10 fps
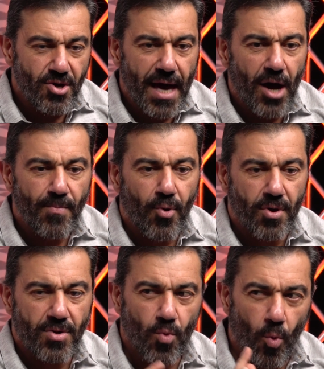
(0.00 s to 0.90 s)
Look how
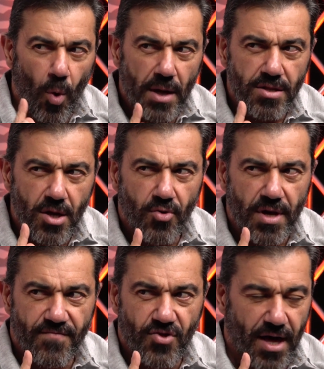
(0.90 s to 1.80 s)
important 1
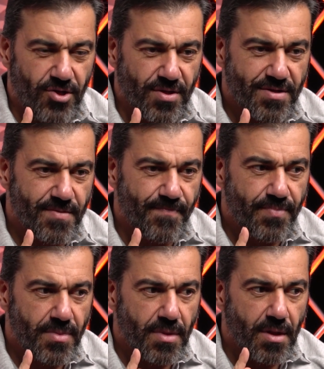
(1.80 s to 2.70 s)
degree of change is.
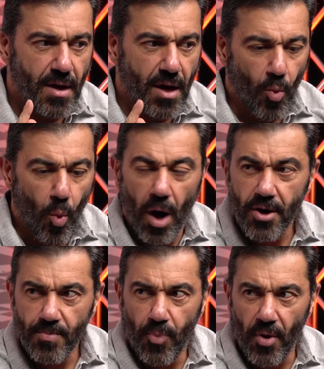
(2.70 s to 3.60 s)

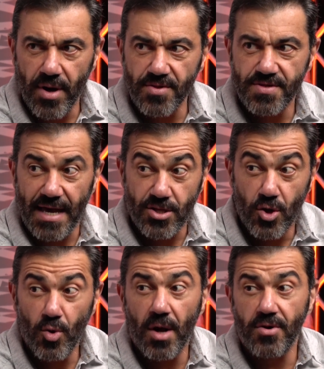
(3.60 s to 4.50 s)
Water boils at
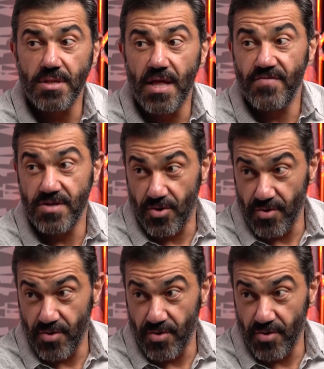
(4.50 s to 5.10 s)
211